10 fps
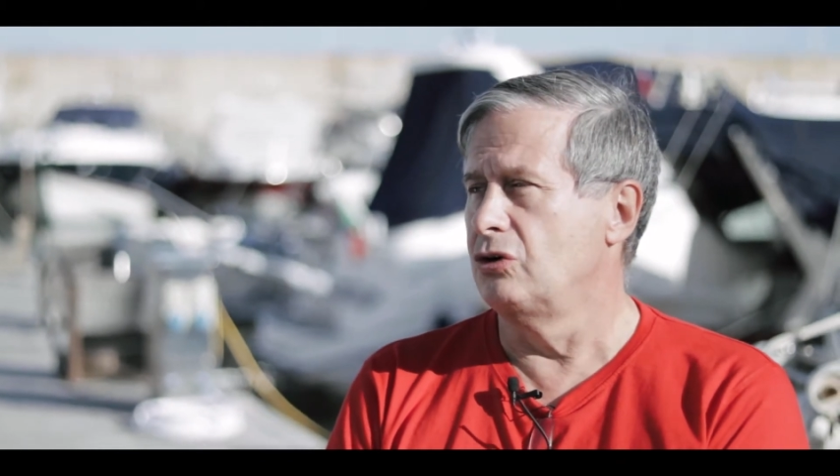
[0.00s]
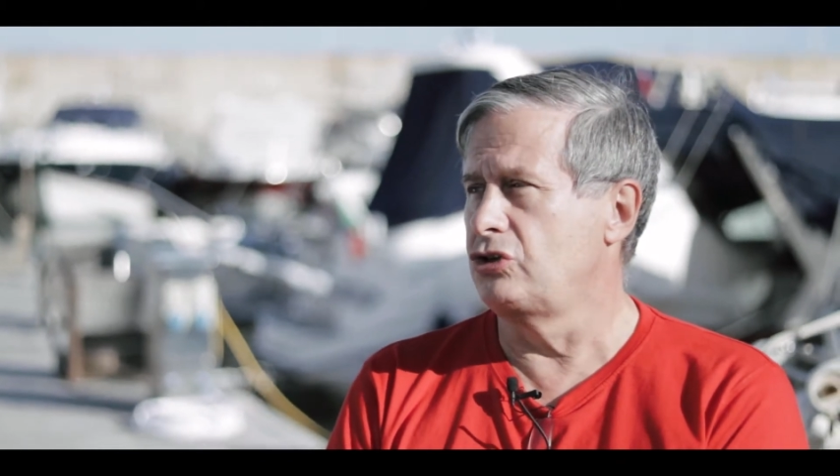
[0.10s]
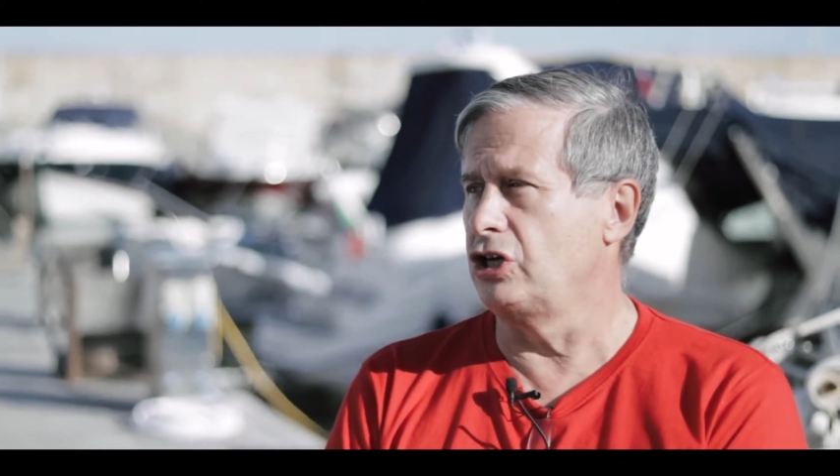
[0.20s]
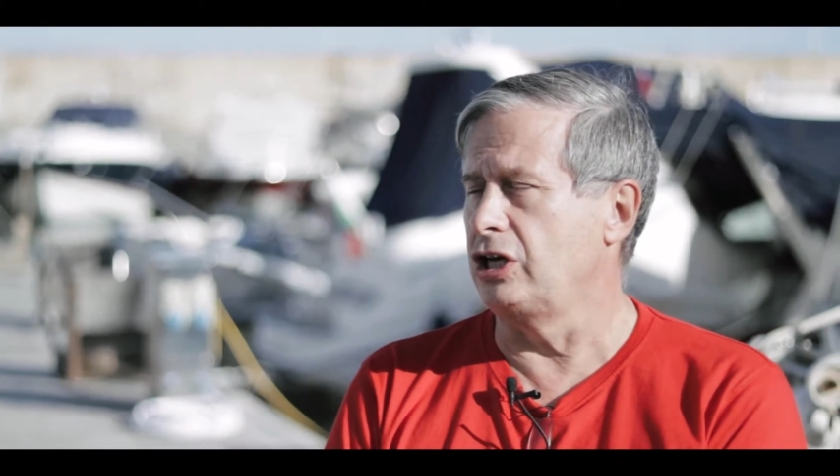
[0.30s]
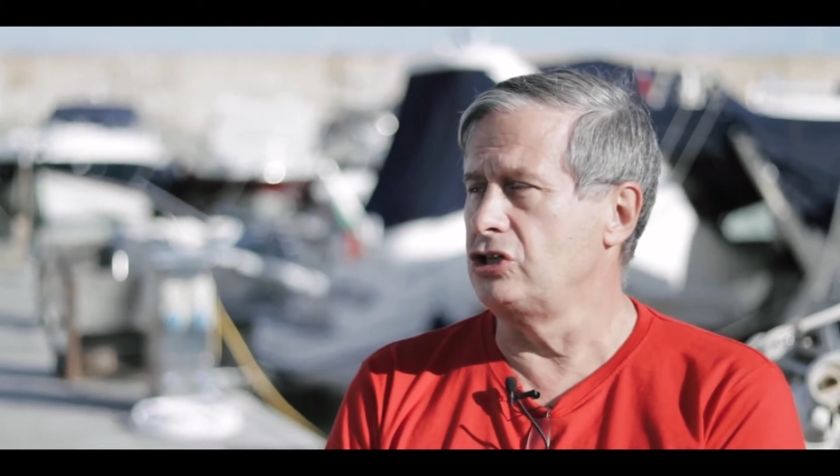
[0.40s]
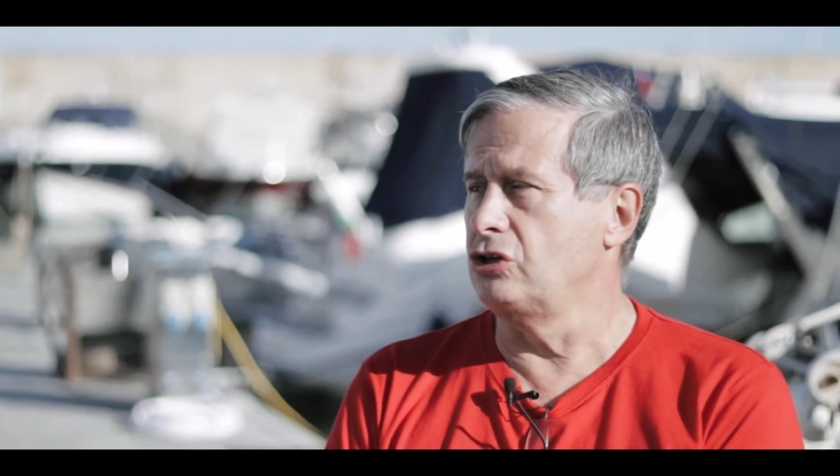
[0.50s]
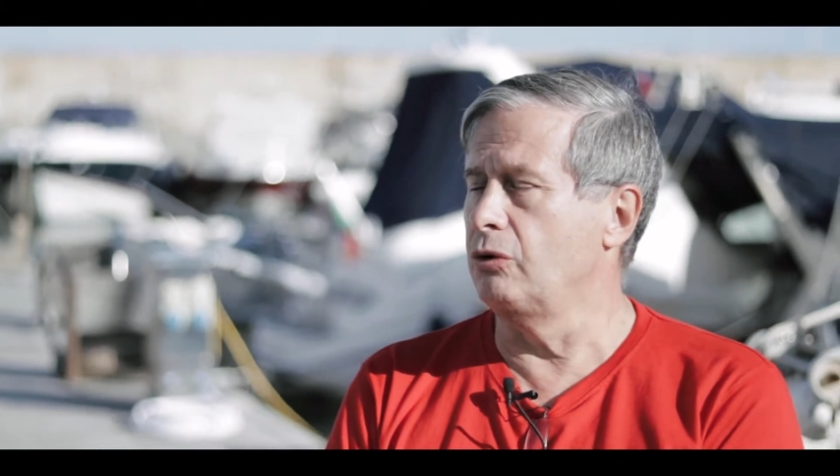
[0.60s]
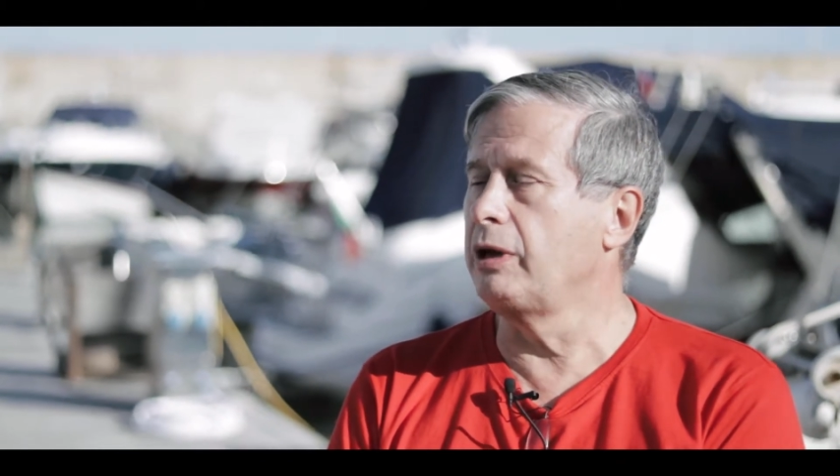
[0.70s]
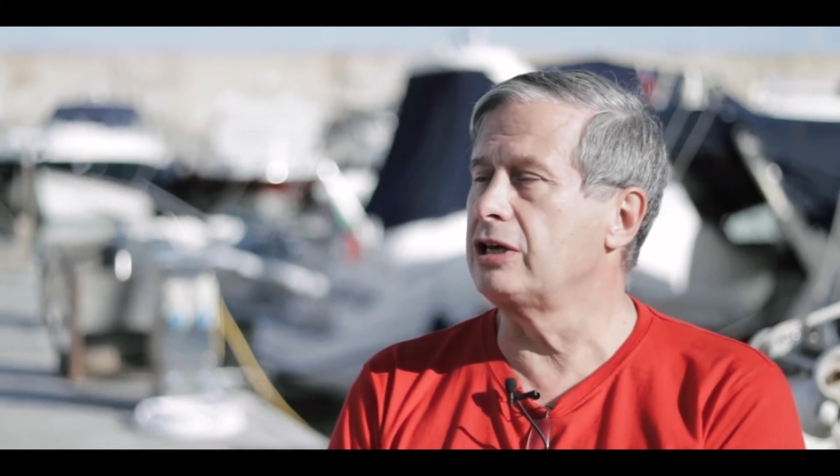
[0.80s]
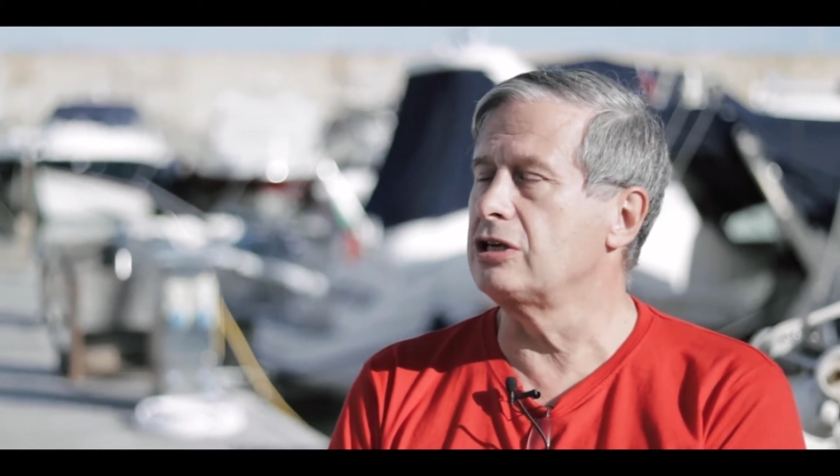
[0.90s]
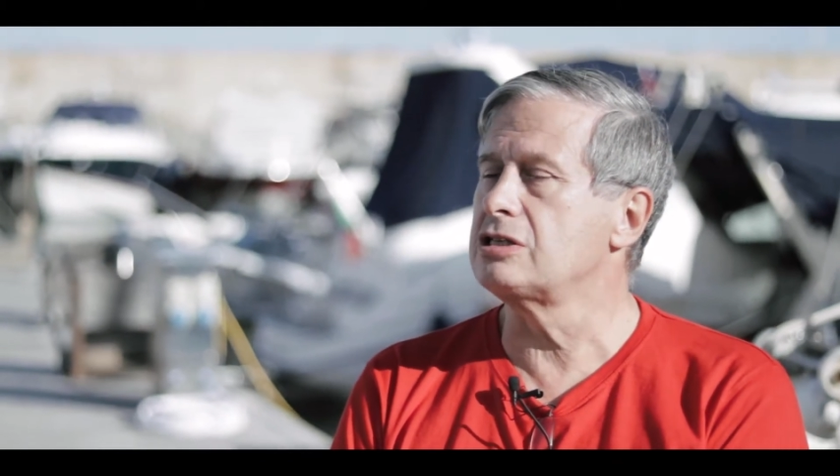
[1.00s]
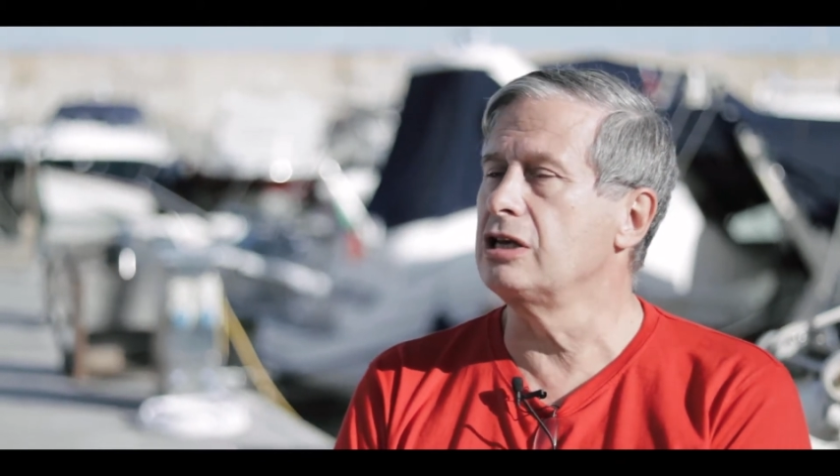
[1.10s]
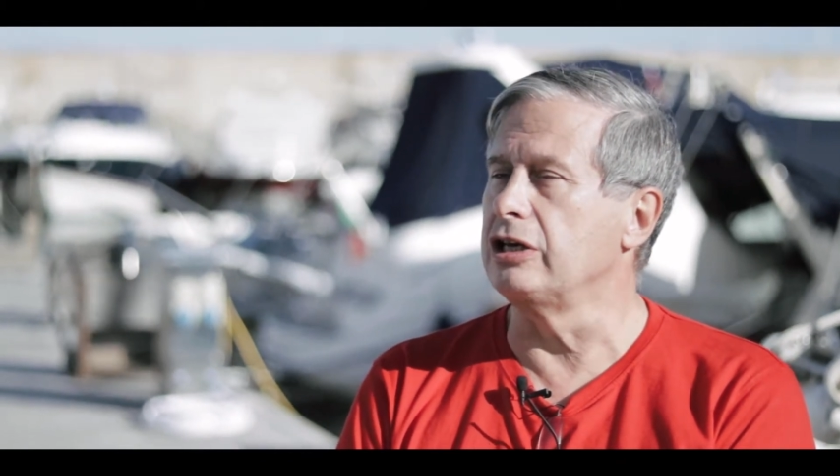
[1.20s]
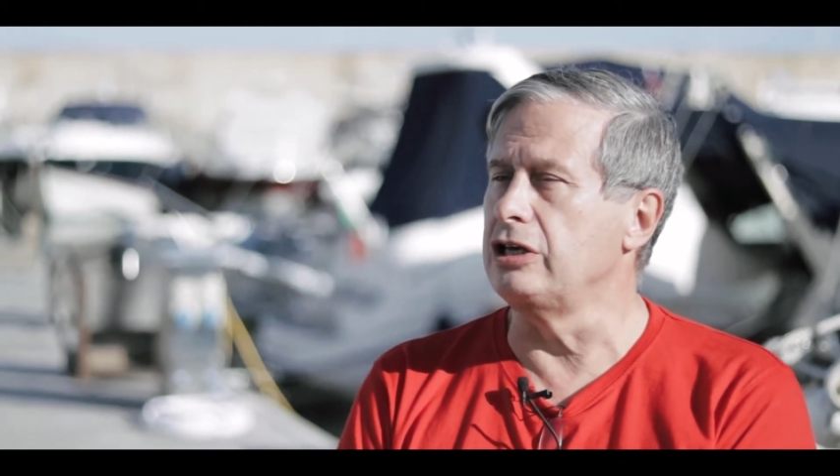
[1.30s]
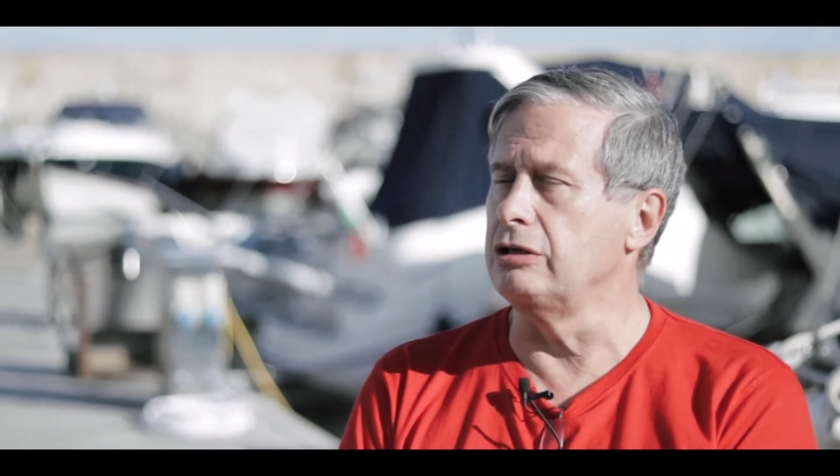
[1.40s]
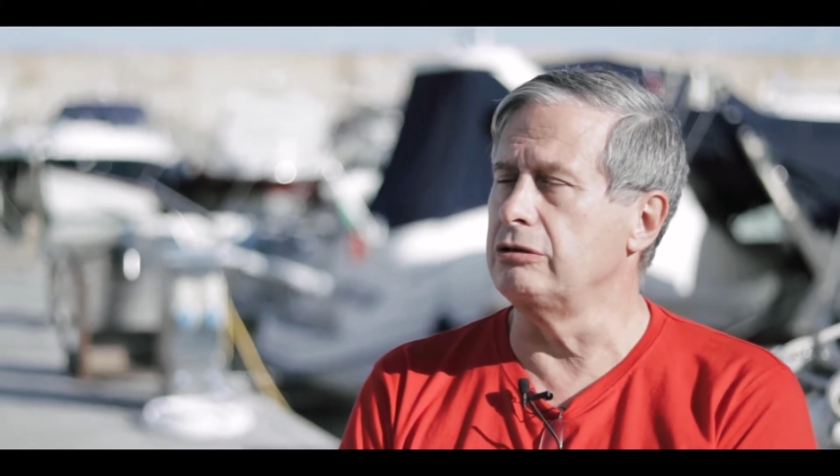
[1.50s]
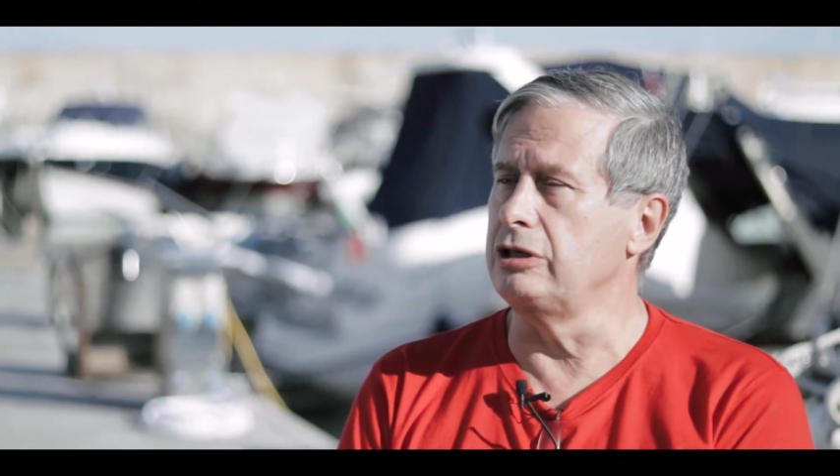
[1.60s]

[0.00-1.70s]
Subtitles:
change it, or get a slightly newer